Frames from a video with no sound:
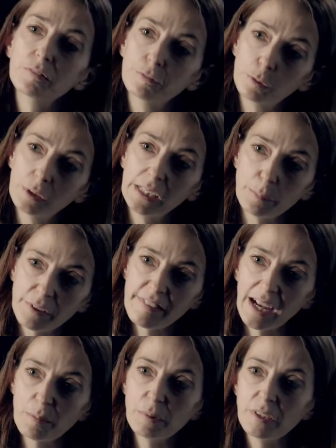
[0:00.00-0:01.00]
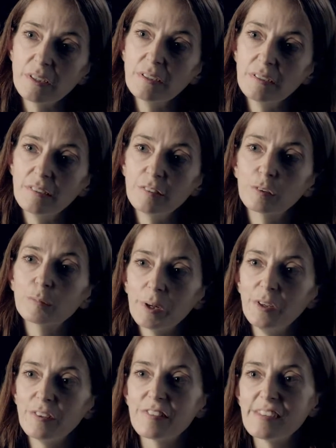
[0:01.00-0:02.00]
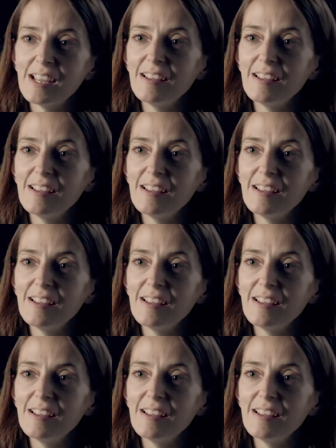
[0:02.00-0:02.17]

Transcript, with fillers: Before Lehman's happened, on bonus